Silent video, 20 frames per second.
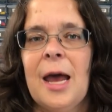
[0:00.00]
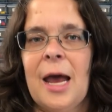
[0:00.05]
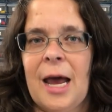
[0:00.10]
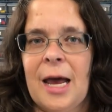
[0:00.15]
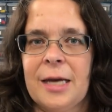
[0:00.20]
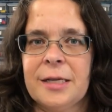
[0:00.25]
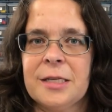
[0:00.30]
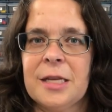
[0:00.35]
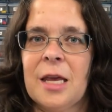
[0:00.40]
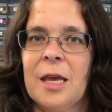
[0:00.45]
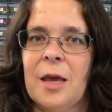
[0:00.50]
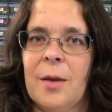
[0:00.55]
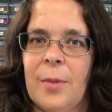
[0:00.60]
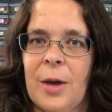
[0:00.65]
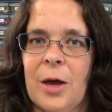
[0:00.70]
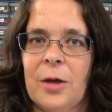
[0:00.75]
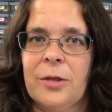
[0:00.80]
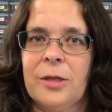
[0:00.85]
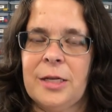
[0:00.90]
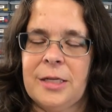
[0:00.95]
asking
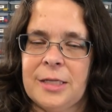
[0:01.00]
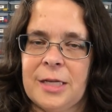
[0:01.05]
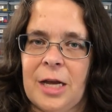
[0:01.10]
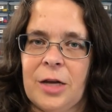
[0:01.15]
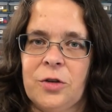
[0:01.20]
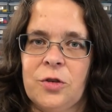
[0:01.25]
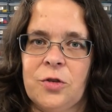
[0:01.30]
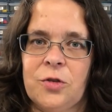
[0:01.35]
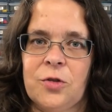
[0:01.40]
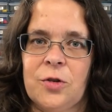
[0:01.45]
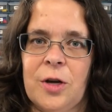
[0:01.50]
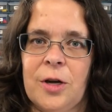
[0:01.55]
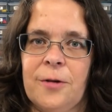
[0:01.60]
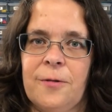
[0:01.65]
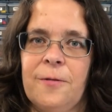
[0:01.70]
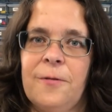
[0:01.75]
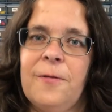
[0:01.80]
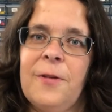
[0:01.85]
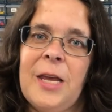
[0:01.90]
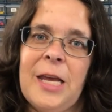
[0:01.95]
about these
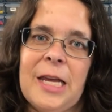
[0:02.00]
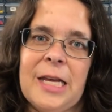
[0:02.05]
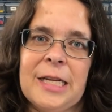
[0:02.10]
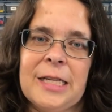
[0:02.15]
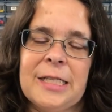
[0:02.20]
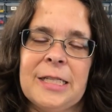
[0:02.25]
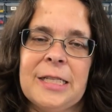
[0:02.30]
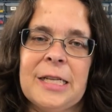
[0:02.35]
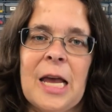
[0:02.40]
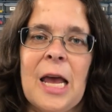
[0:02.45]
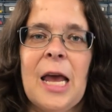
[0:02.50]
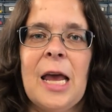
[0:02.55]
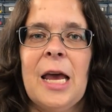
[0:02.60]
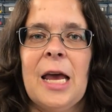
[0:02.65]
extra fees,